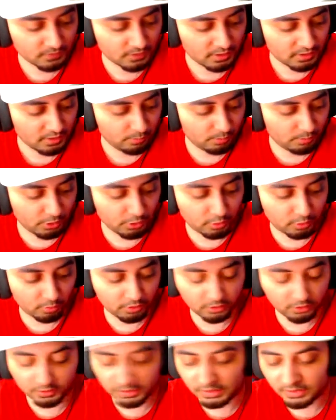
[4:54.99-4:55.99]
Pokemon
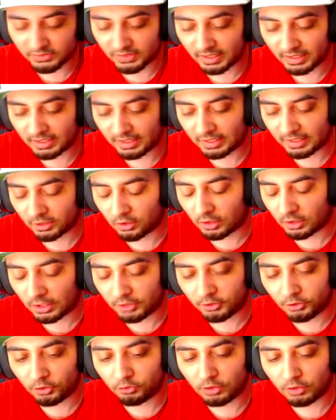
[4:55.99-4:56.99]
on the inside. I, I
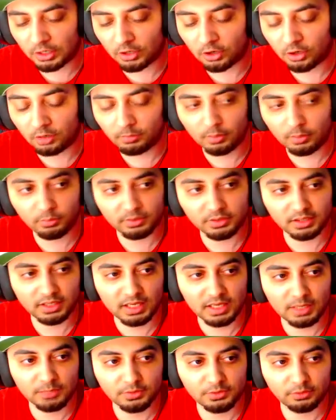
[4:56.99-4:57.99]
don't I can't remember the
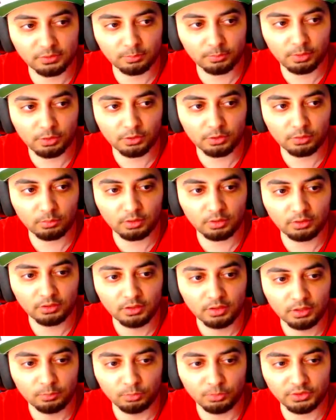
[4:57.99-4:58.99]
names of the Pokemon,
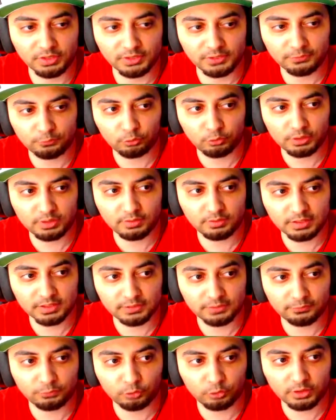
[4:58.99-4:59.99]
Well, there's three, there's
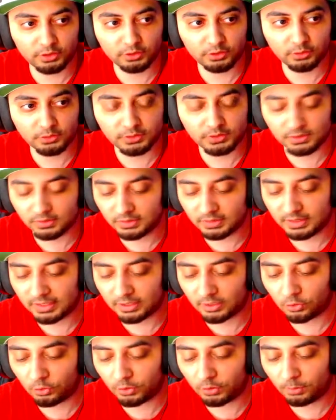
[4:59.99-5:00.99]
three of those. They're
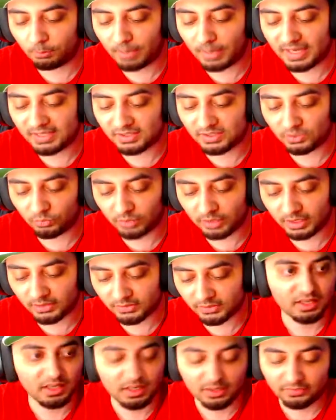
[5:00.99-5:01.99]
called amazing rares.